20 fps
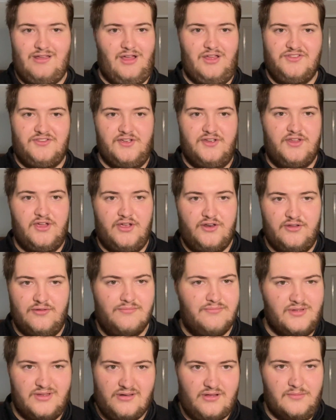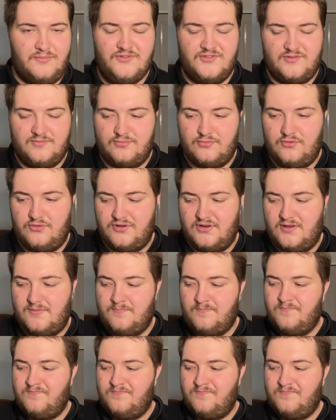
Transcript: I don't own them, but I'm a supporter.